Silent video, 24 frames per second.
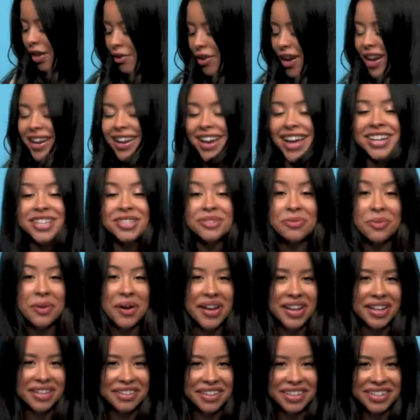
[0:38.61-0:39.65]
All right, next
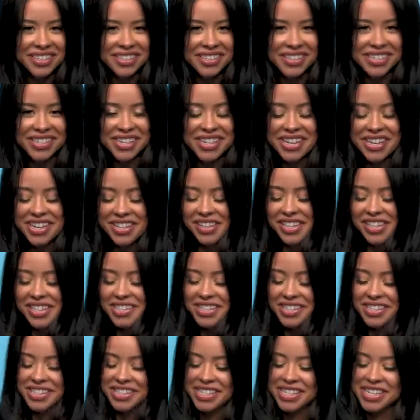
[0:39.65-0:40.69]
one. Let's see,
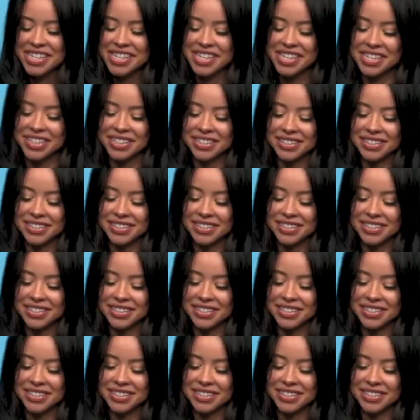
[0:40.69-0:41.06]
let's see.